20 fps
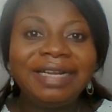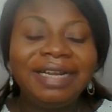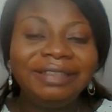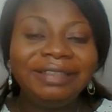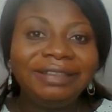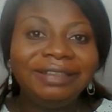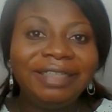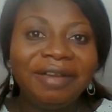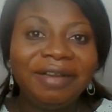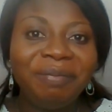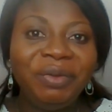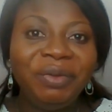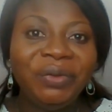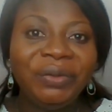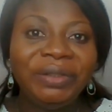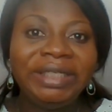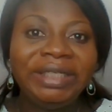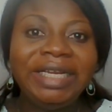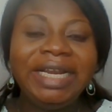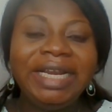Catch Them
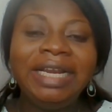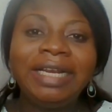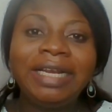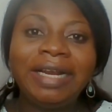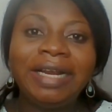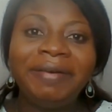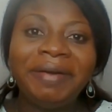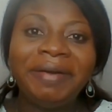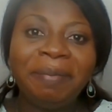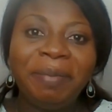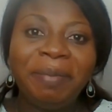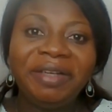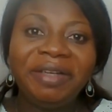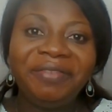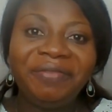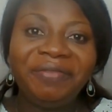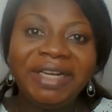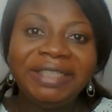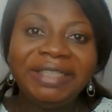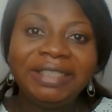Young, a career
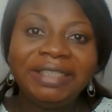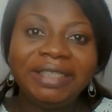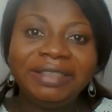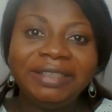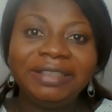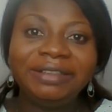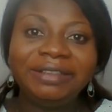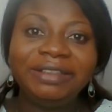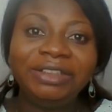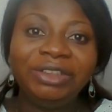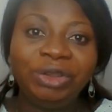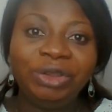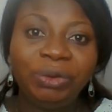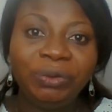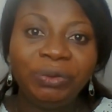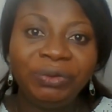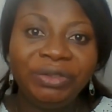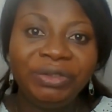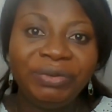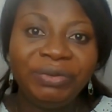pathfinder that
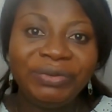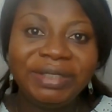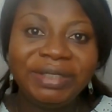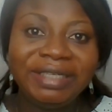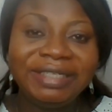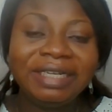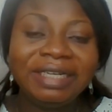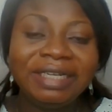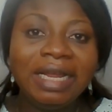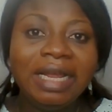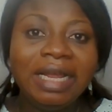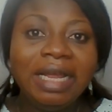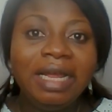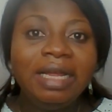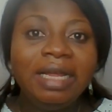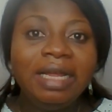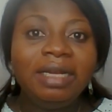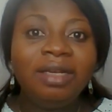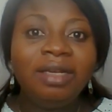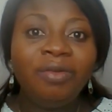introduces
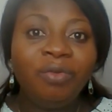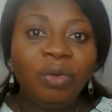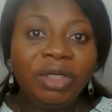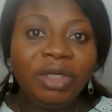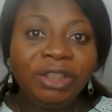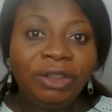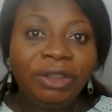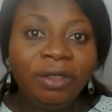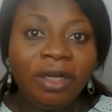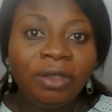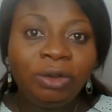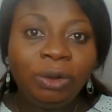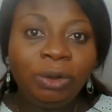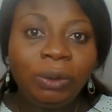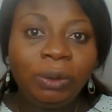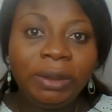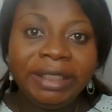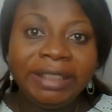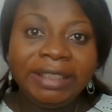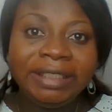the vocational
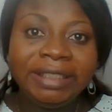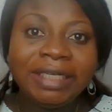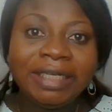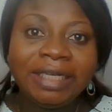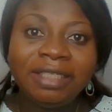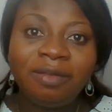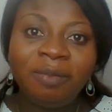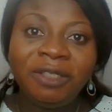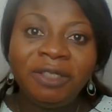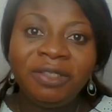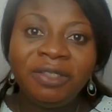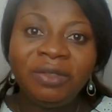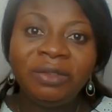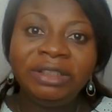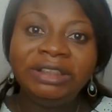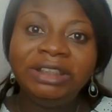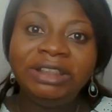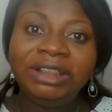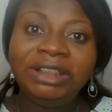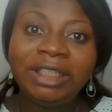training that has been
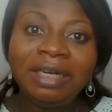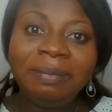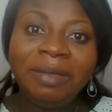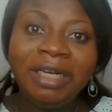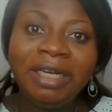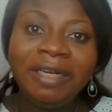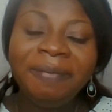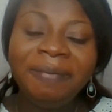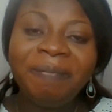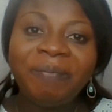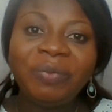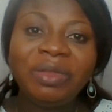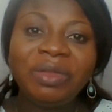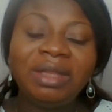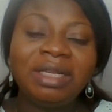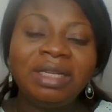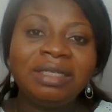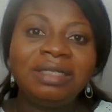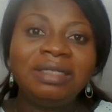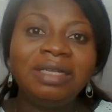done in Germany.
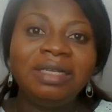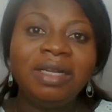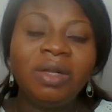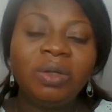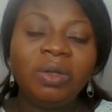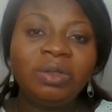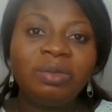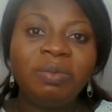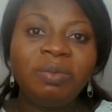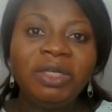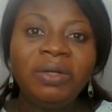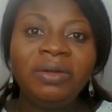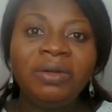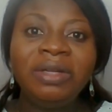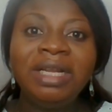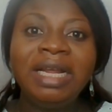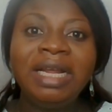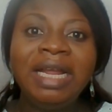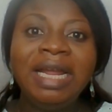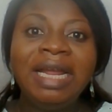That's the
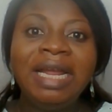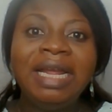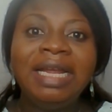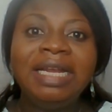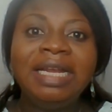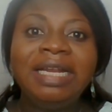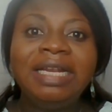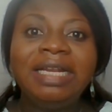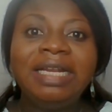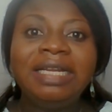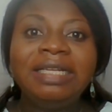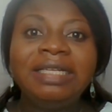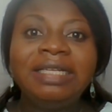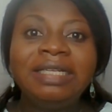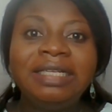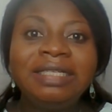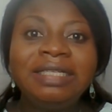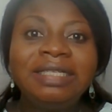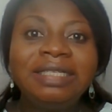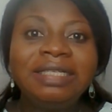Ausbildung.
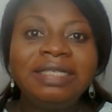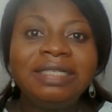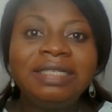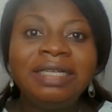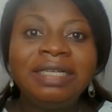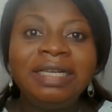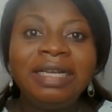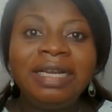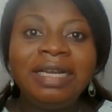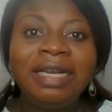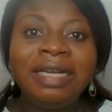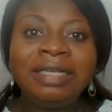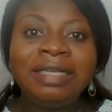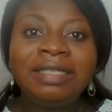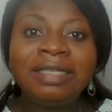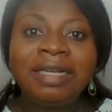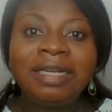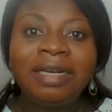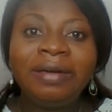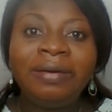This is the
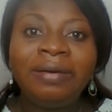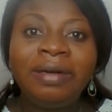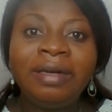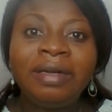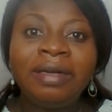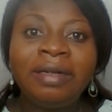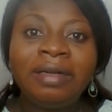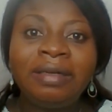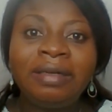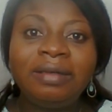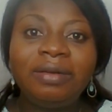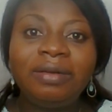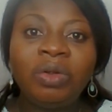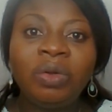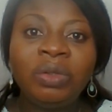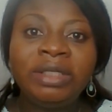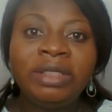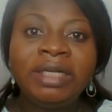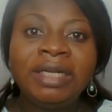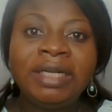8th career
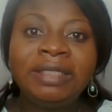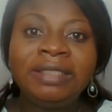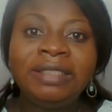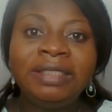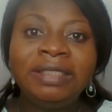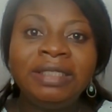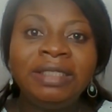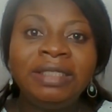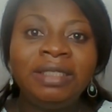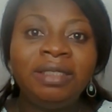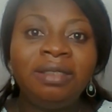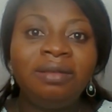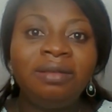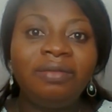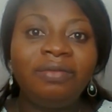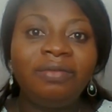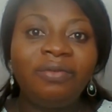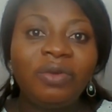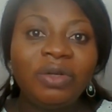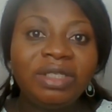under the
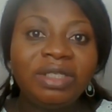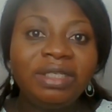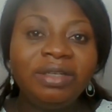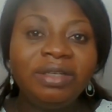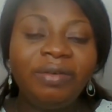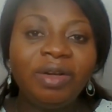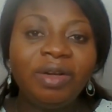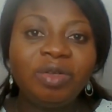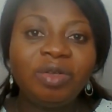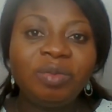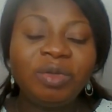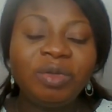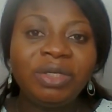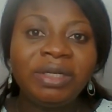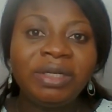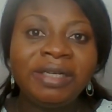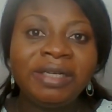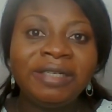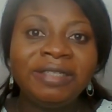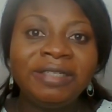first area of
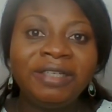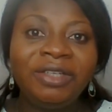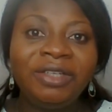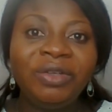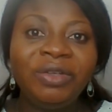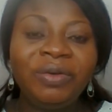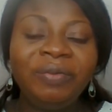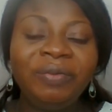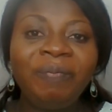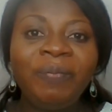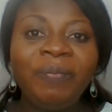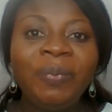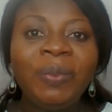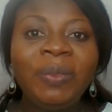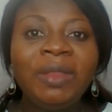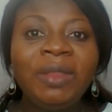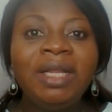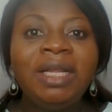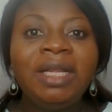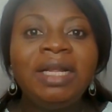specialization,
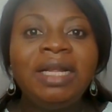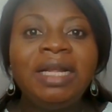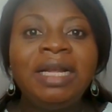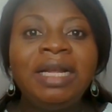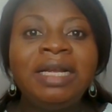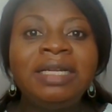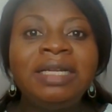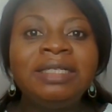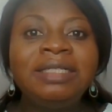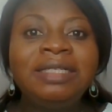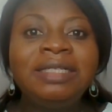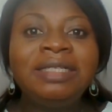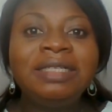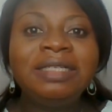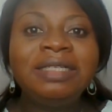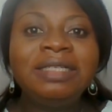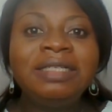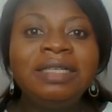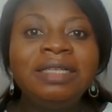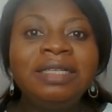and this
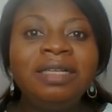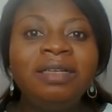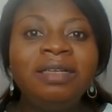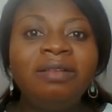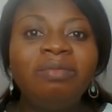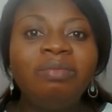is the